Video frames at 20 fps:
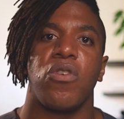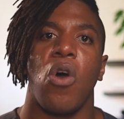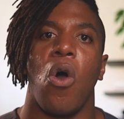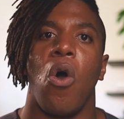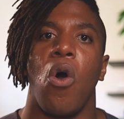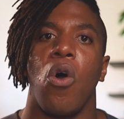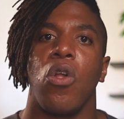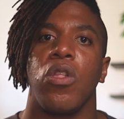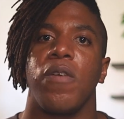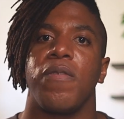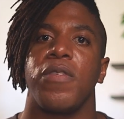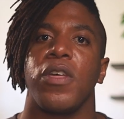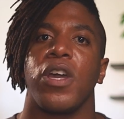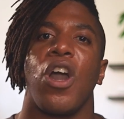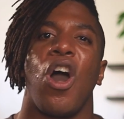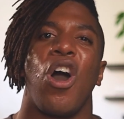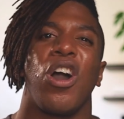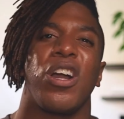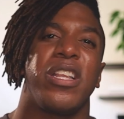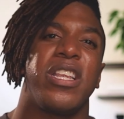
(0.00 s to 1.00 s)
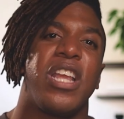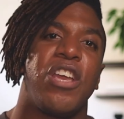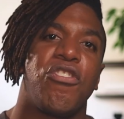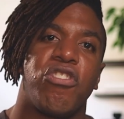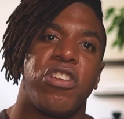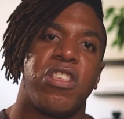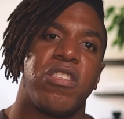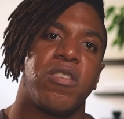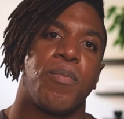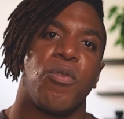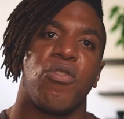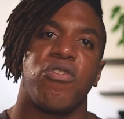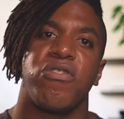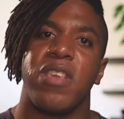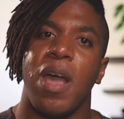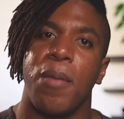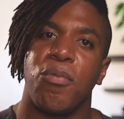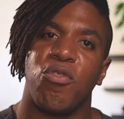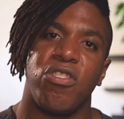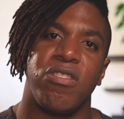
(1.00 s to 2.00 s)
all of the cognitions,
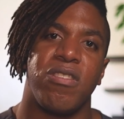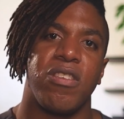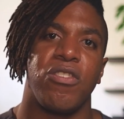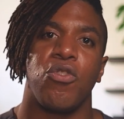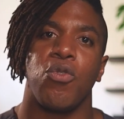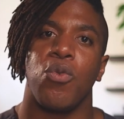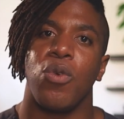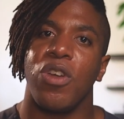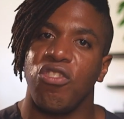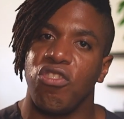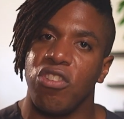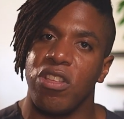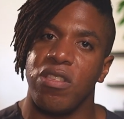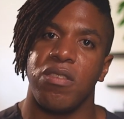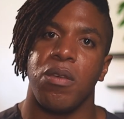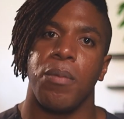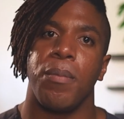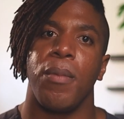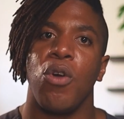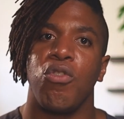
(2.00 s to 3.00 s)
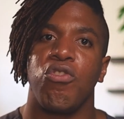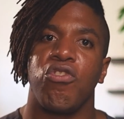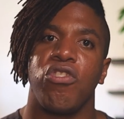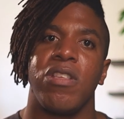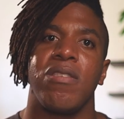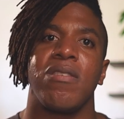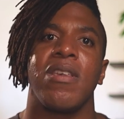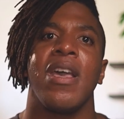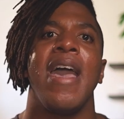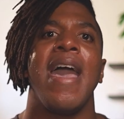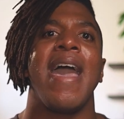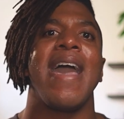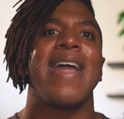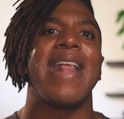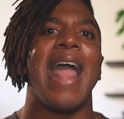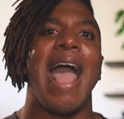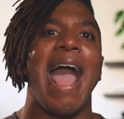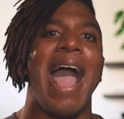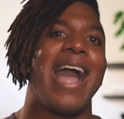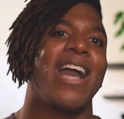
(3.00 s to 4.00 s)
perceptions, intuitions, emotions, and
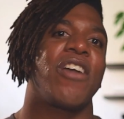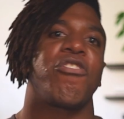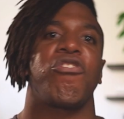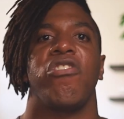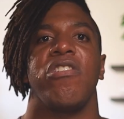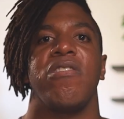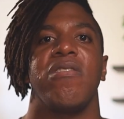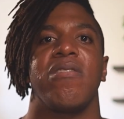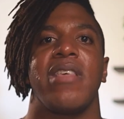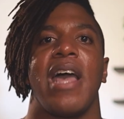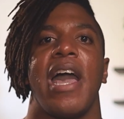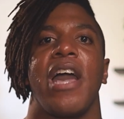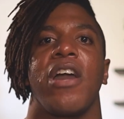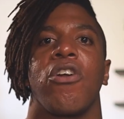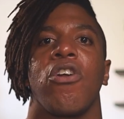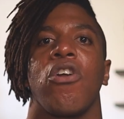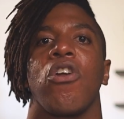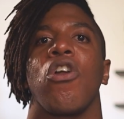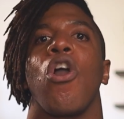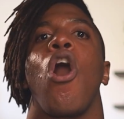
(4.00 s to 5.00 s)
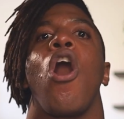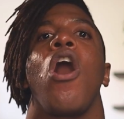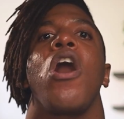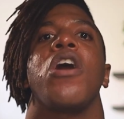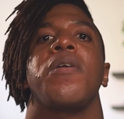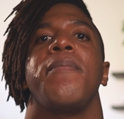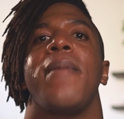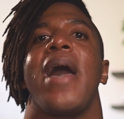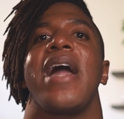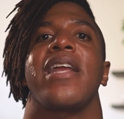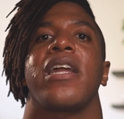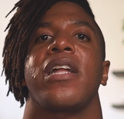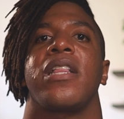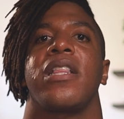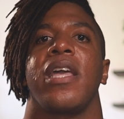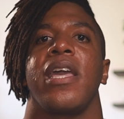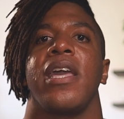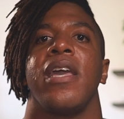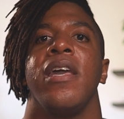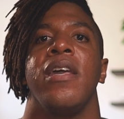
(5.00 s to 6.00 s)
actions that occur
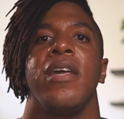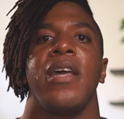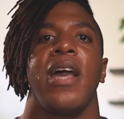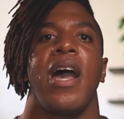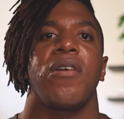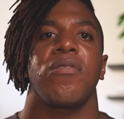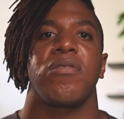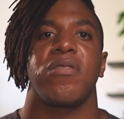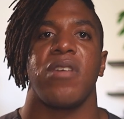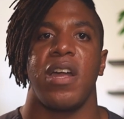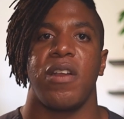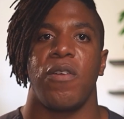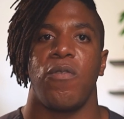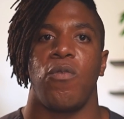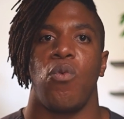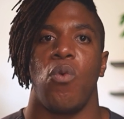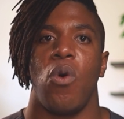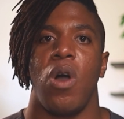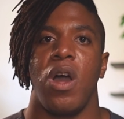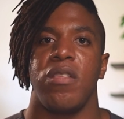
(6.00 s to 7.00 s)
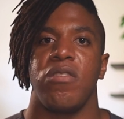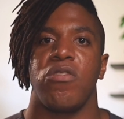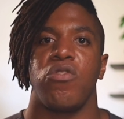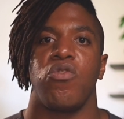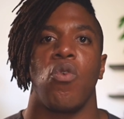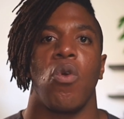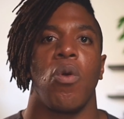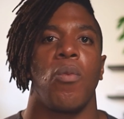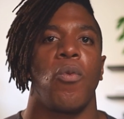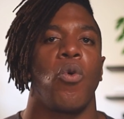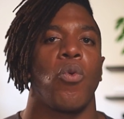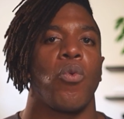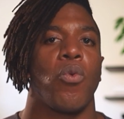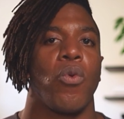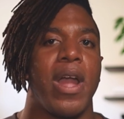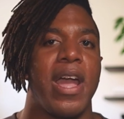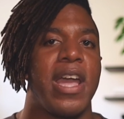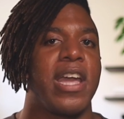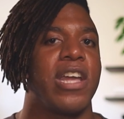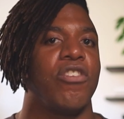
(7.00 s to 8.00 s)
automatically outside of one's normal
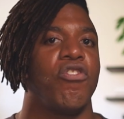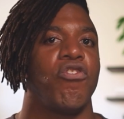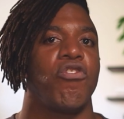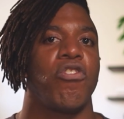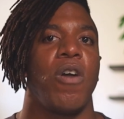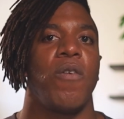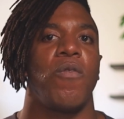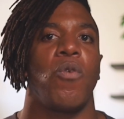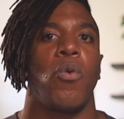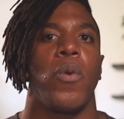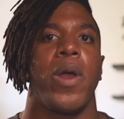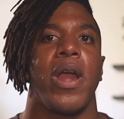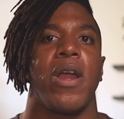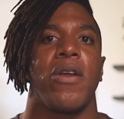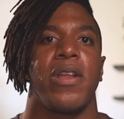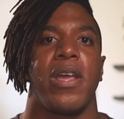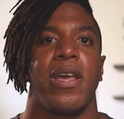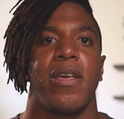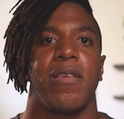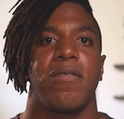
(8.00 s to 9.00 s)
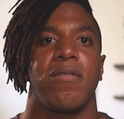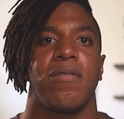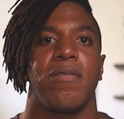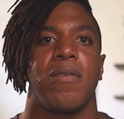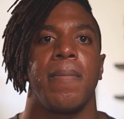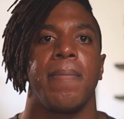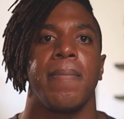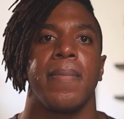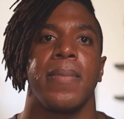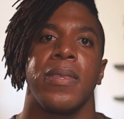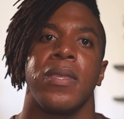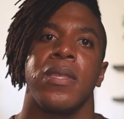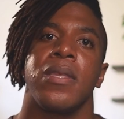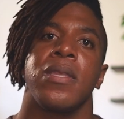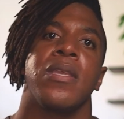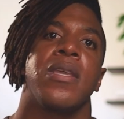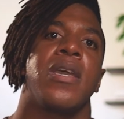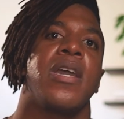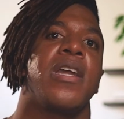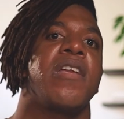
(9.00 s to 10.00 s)
range of awareness.
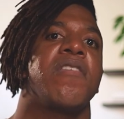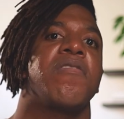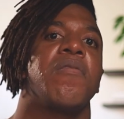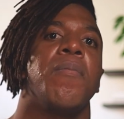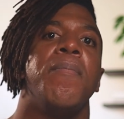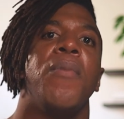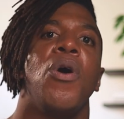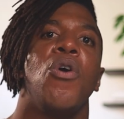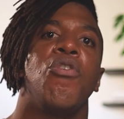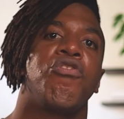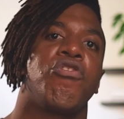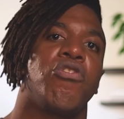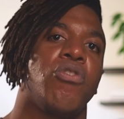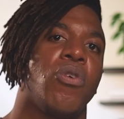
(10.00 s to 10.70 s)
It is emotional,